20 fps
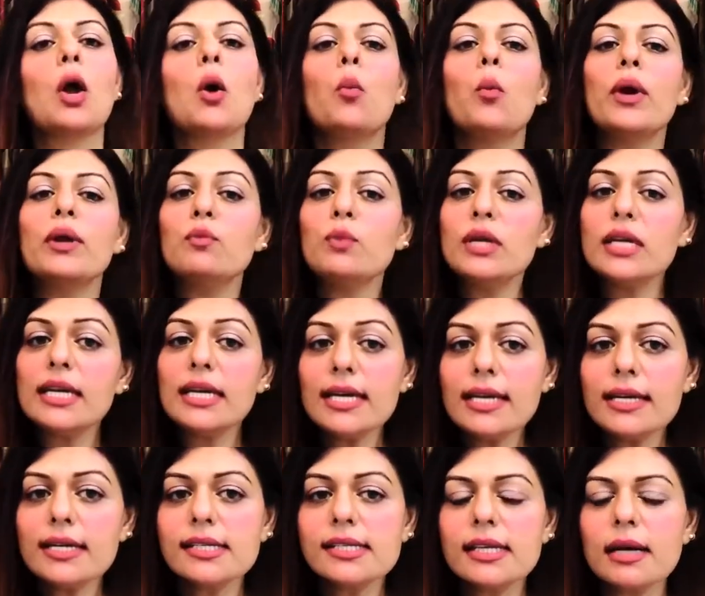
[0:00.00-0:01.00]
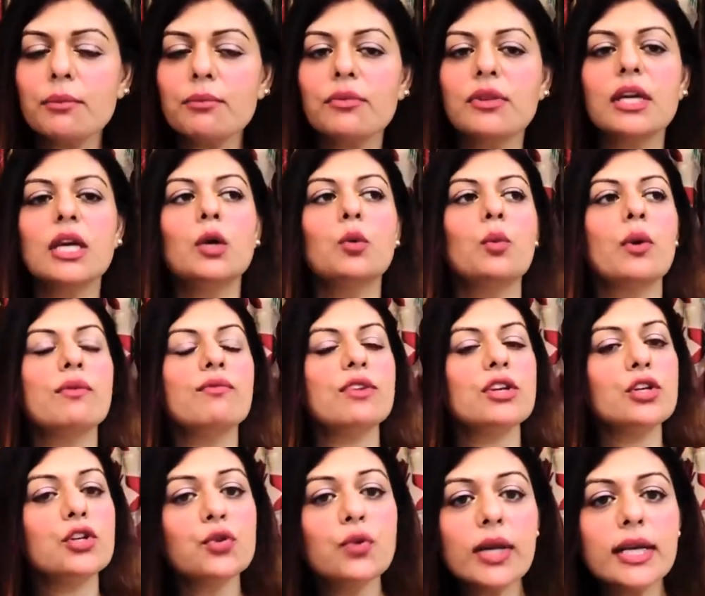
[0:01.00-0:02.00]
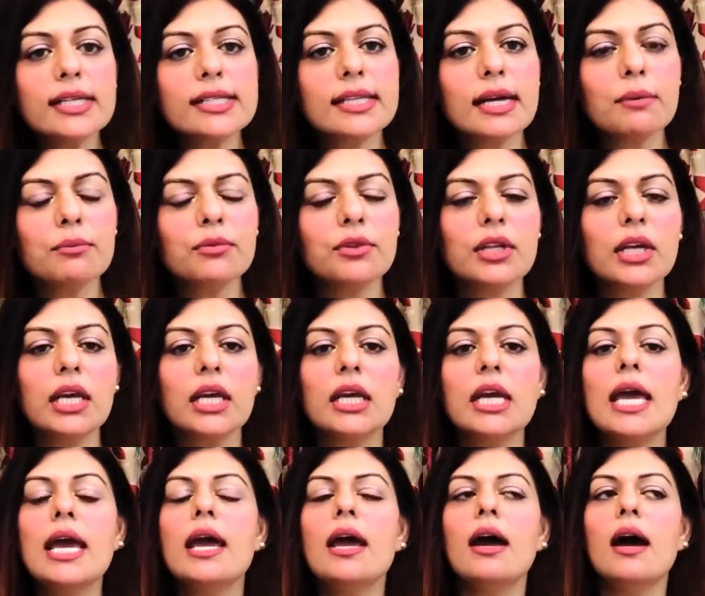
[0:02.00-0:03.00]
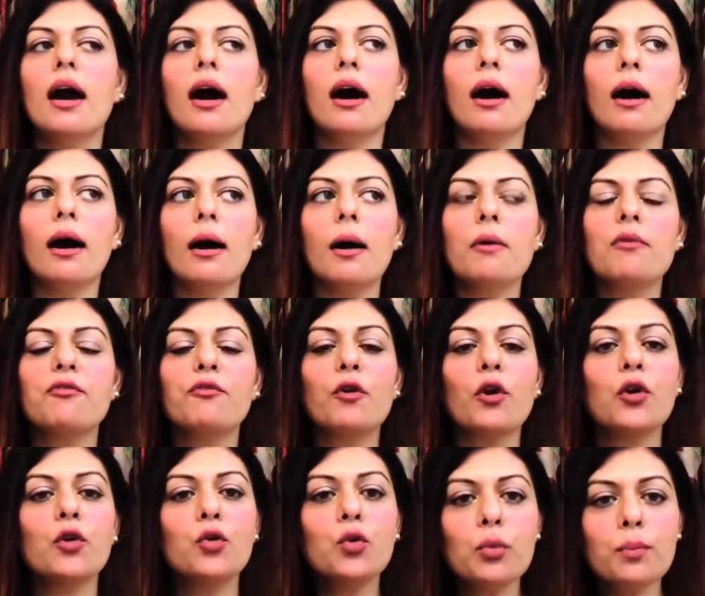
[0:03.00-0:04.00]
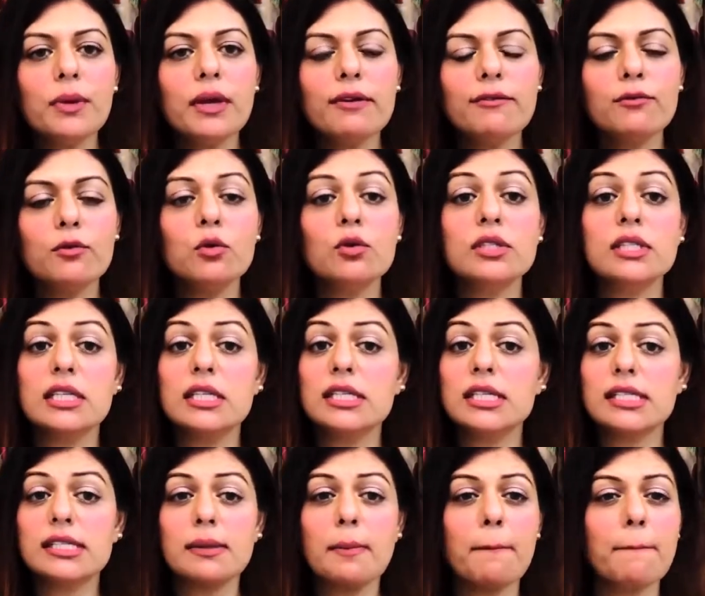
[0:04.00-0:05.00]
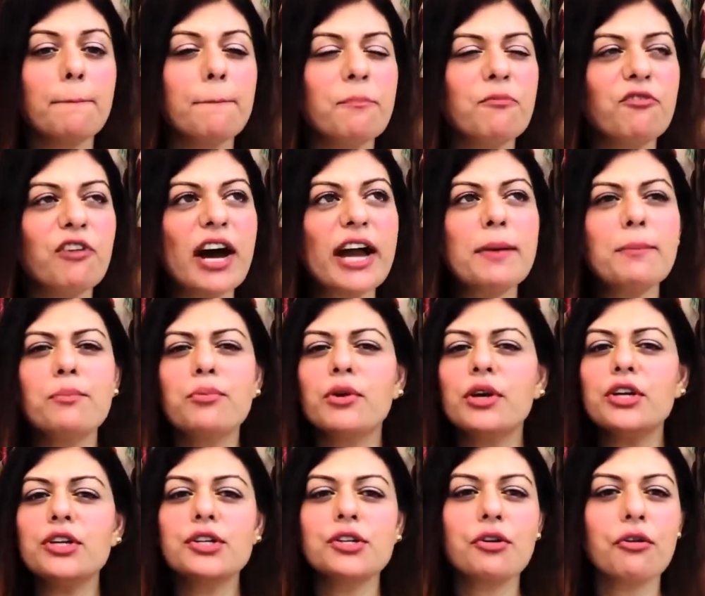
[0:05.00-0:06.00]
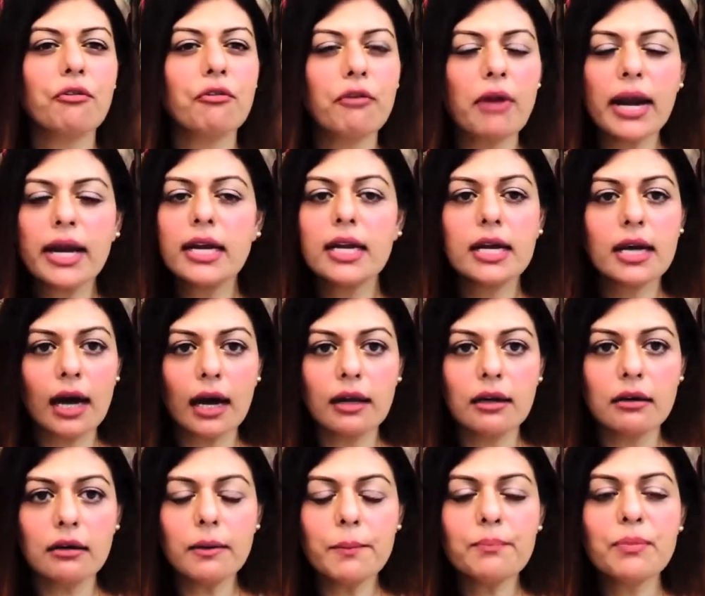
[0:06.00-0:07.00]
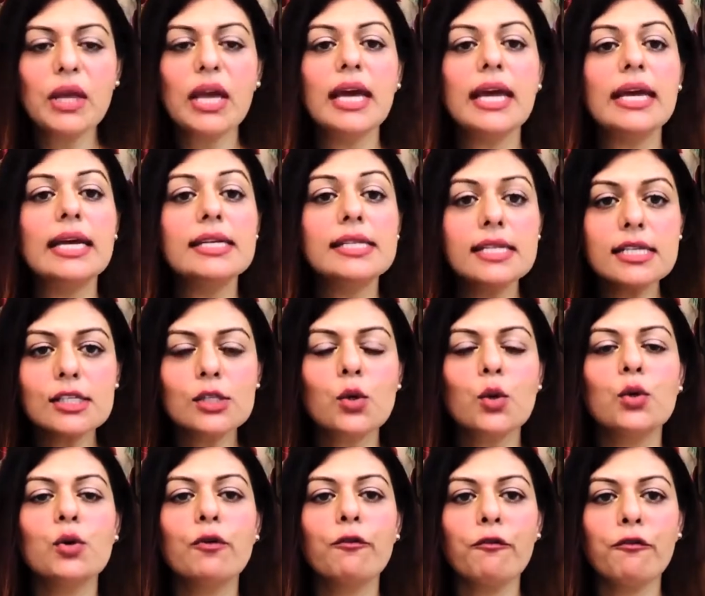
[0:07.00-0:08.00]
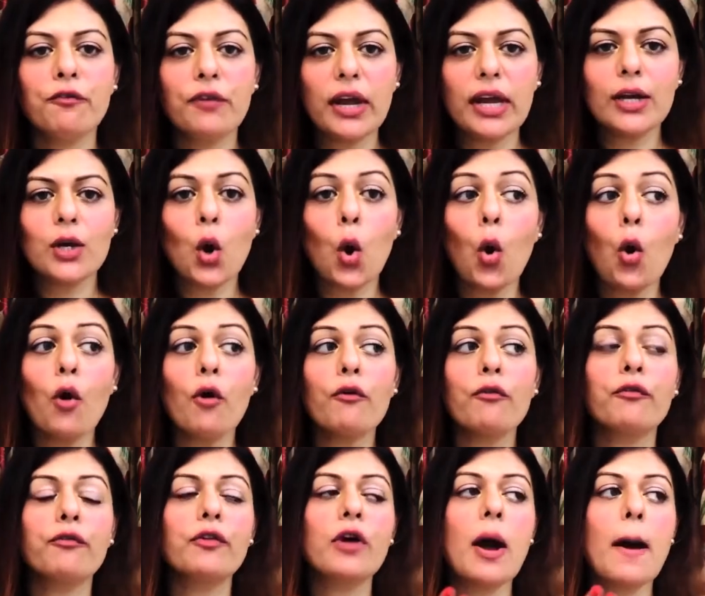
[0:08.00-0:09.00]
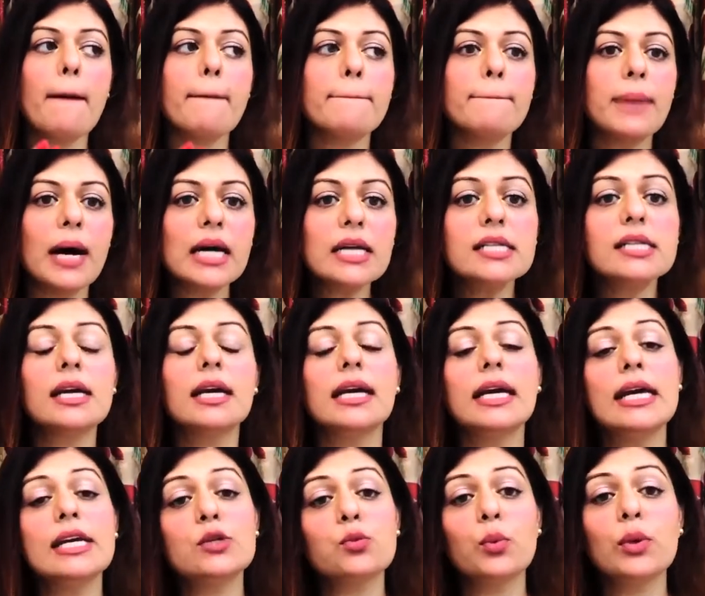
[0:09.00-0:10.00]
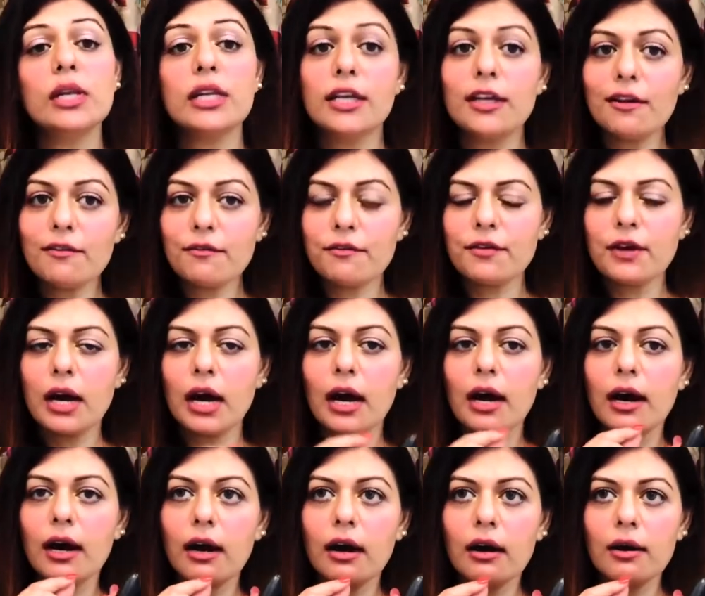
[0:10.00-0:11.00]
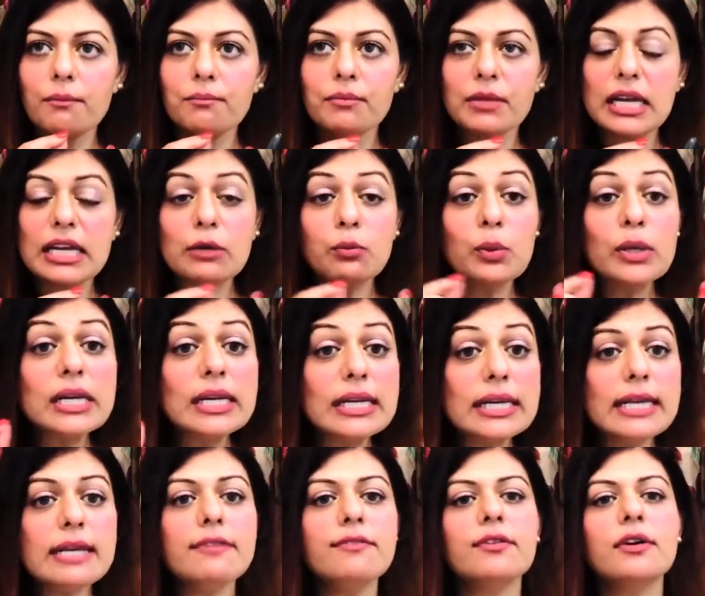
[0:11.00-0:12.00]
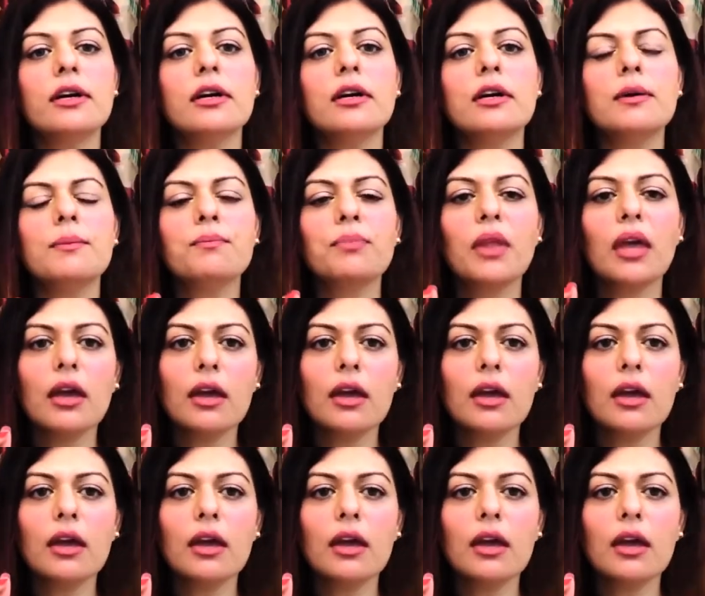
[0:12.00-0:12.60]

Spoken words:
When we eat something, when we drink something, for Ruby Woo, since it's a vibrant red color, it is going to fade off, but it will give, it will leave a